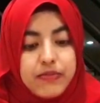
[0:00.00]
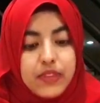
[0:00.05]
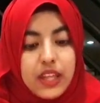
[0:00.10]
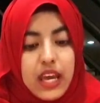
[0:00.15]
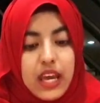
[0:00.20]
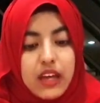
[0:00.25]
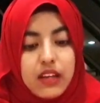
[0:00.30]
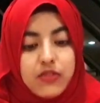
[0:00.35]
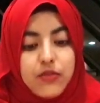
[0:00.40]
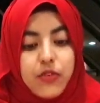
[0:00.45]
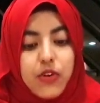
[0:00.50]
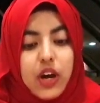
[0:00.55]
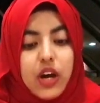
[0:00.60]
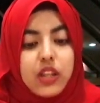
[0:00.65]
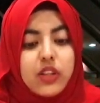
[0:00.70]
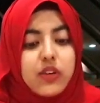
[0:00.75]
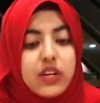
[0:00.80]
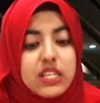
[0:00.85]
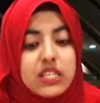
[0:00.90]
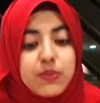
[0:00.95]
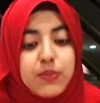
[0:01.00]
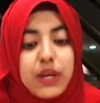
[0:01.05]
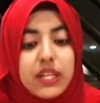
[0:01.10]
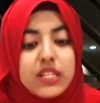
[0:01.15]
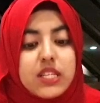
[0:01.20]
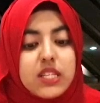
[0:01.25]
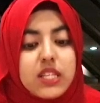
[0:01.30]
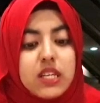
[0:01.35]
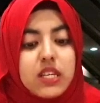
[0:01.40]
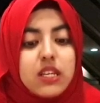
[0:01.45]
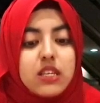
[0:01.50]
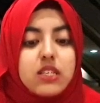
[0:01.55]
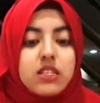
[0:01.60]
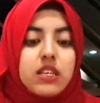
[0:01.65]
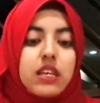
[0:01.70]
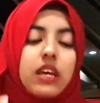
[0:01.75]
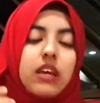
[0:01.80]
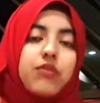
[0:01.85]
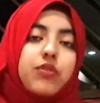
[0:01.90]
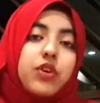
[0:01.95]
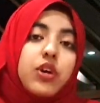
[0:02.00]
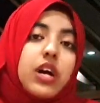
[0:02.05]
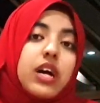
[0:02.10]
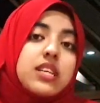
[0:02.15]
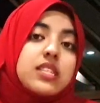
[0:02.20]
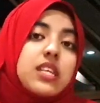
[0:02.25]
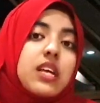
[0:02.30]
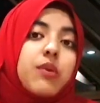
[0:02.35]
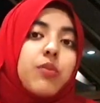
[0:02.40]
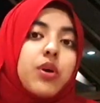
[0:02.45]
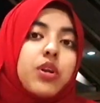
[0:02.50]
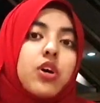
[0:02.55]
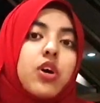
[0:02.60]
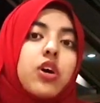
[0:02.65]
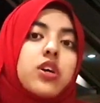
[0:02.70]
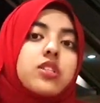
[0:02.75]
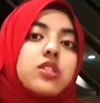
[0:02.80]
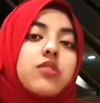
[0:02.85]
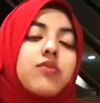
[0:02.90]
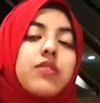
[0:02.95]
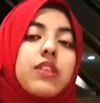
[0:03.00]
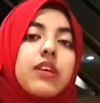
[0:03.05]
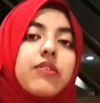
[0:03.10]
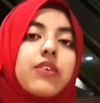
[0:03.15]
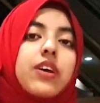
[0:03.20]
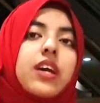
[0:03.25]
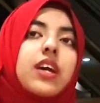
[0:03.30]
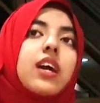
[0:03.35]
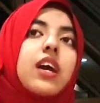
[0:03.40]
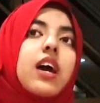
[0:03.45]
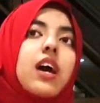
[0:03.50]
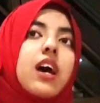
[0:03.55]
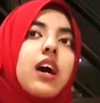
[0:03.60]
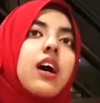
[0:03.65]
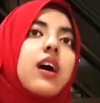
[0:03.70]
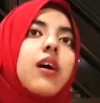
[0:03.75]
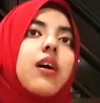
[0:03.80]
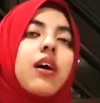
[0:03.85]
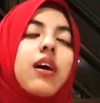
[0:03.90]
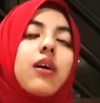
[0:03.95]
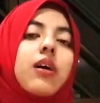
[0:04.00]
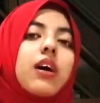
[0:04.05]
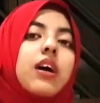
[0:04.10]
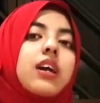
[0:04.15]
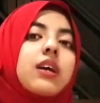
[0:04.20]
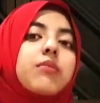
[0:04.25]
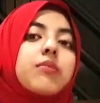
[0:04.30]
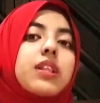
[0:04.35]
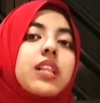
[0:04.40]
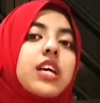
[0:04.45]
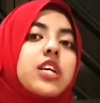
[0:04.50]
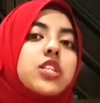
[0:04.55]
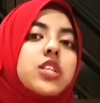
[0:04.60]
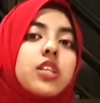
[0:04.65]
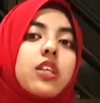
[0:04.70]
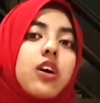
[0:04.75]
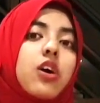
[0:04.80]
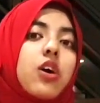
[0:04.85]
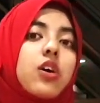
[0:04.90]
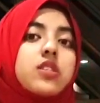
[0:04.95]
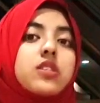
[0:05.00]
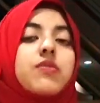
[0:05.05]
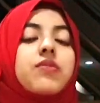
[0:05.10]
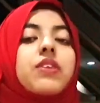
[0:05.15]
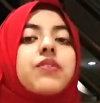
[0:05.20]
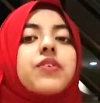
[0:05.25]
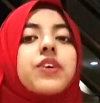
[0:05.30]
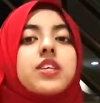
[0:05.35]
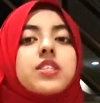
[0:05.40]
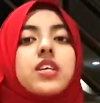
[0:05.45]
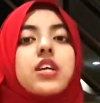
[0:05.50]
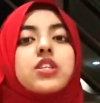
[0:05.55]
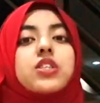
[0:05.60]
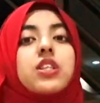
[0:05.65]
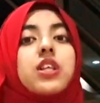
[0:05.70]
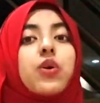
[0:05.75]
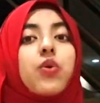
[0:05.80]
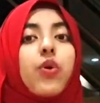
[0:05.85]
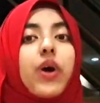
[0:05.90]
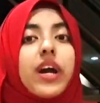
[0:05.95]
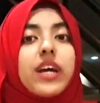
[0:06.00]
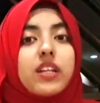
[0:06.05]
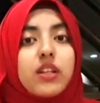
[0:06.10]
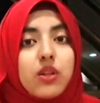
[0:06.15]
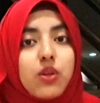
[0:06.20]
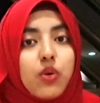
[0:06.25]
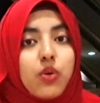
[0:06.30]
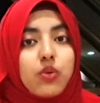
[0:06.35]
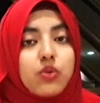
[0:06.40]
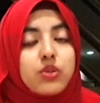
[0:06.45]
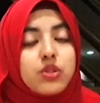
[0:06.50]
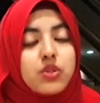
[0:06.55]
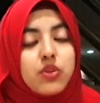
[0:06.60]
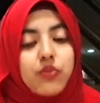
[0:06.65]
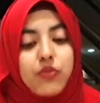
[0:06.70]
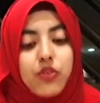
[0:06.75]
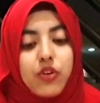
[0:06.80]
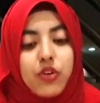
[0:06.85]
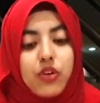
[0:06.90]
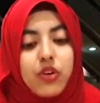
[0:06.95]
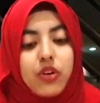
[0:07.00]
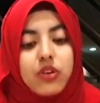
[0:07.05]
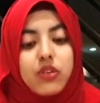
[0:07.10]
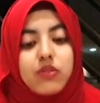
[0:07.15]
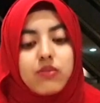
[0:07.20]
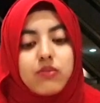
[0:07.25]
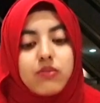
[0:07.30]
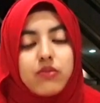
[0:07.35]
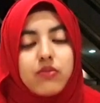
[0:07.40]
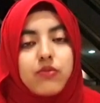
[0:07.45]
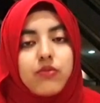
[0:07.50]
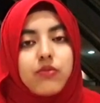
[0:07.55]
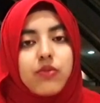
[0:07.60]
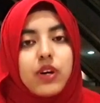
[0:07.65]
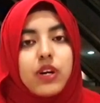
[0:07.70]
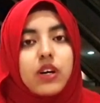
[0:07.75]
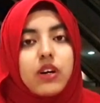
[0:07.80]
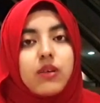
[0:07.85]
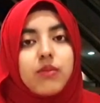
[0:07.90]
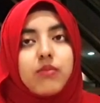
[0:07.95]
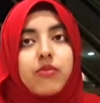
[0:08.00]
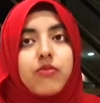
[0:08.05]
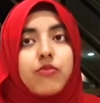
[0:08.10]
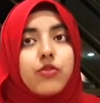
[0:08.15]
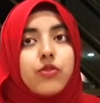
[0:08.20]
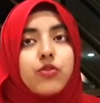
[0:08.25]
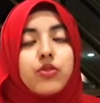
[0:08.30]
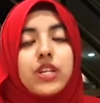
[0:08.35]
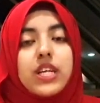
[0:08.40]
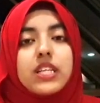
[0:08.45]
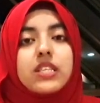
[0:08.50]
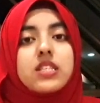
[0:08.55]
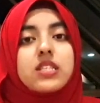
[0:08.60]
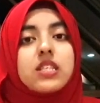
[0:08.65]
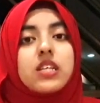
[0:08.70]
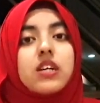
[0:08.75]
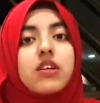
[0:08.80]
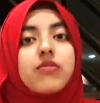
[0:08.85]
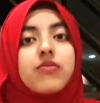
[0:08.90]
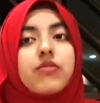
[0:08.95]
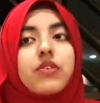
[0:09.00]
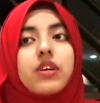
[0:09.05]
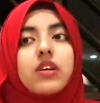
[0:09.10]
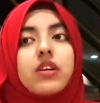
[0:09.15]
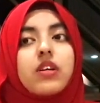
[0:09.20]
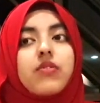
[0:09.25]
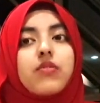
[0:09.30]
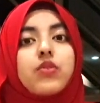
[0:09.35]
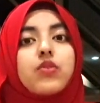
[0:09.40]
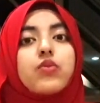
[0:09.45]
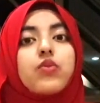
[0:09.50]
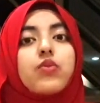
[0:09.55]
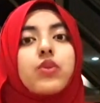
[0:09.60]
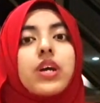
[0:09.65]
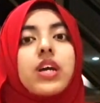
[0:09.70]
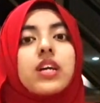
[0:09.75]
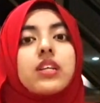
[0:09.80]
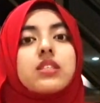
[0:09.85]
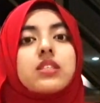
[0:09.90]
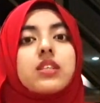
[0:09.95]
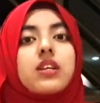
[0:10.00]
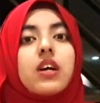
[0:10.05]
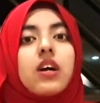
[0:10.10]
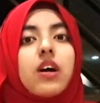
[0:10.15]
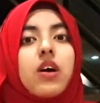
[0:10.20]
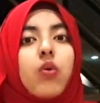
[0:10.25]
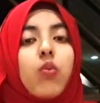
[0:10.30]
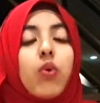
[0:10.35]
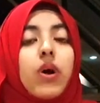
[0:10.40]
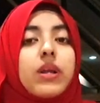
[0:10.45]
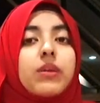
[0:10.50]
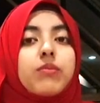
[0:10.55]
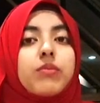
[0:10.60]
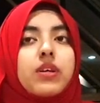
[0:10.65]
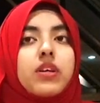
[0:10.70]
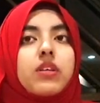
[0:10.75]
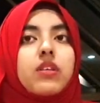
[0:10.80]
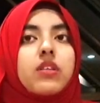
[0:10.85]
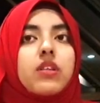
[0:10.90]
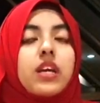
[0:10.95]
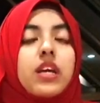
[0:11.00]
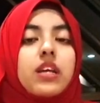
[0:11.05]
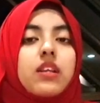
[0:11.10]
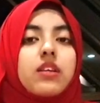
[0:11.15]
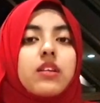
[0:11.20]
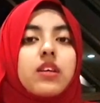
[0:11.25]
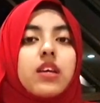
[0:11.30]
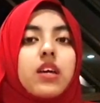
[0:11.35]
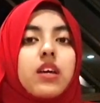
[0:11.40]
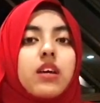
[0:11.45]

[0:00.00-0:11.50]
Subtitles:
And for other expenses, if you're asking about cost of living, in Malaysia the cost of living is actually quite low. So for food and stuff, if you eat one meal in